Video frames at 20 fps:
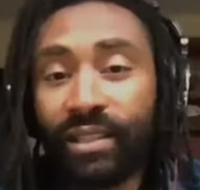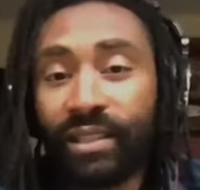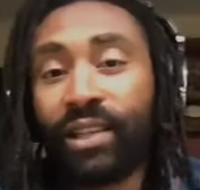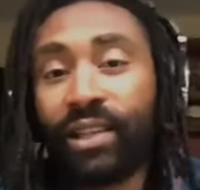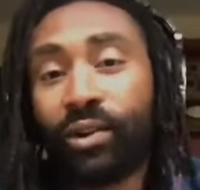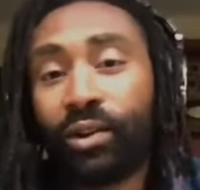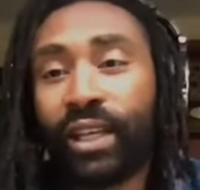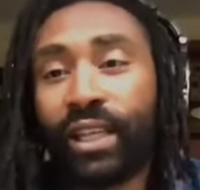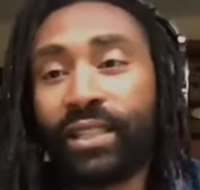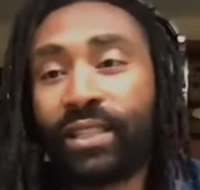
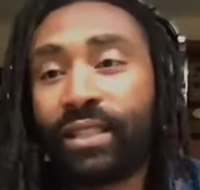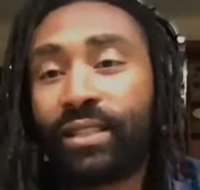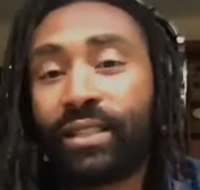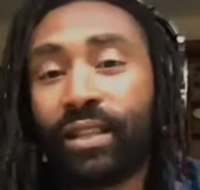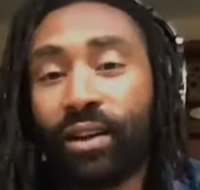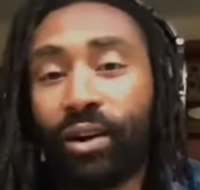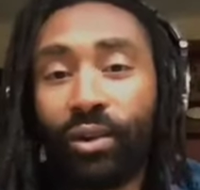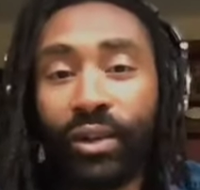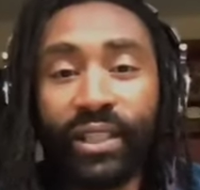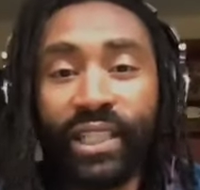literally, this is the
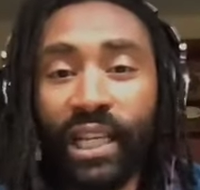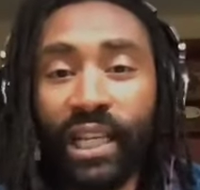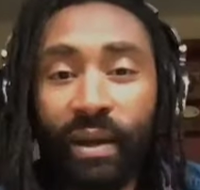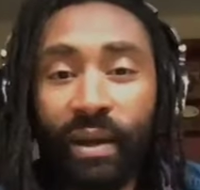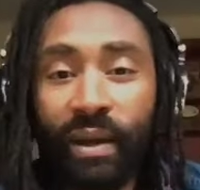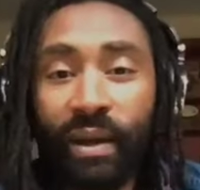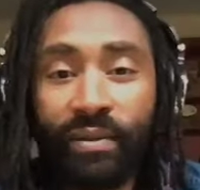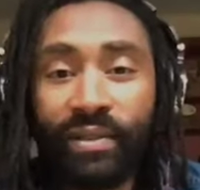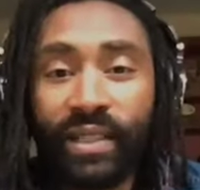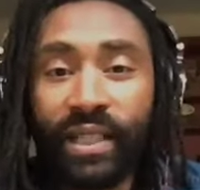only time I've
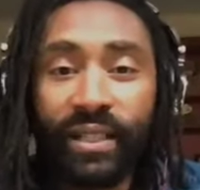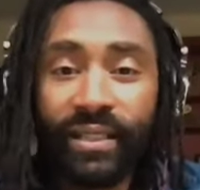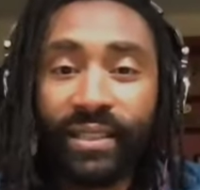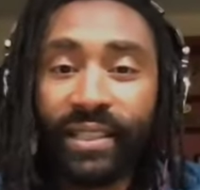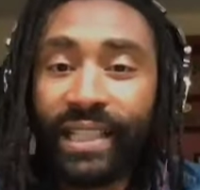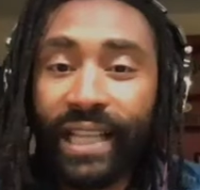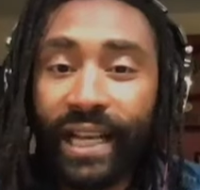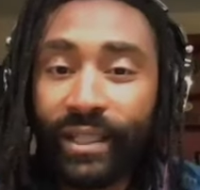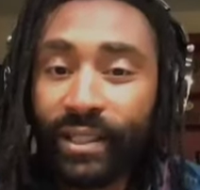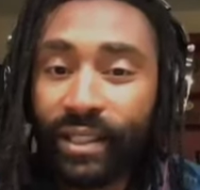said this out
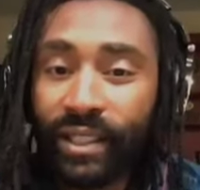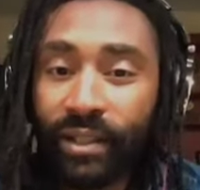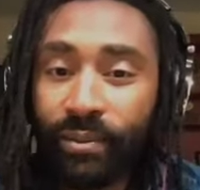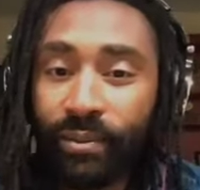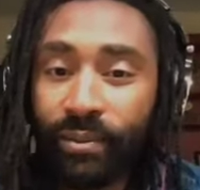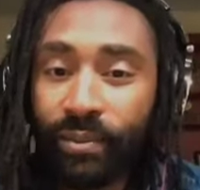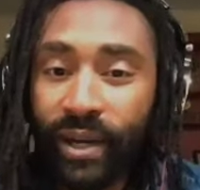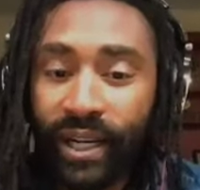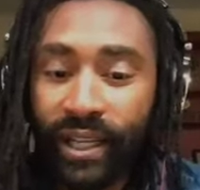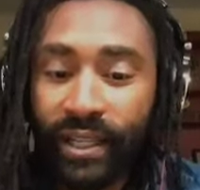loud to
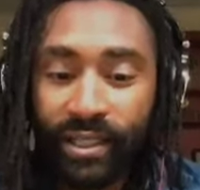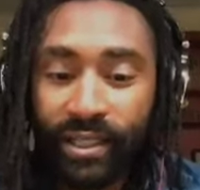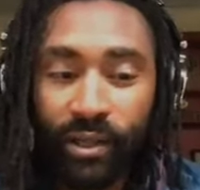anybody. So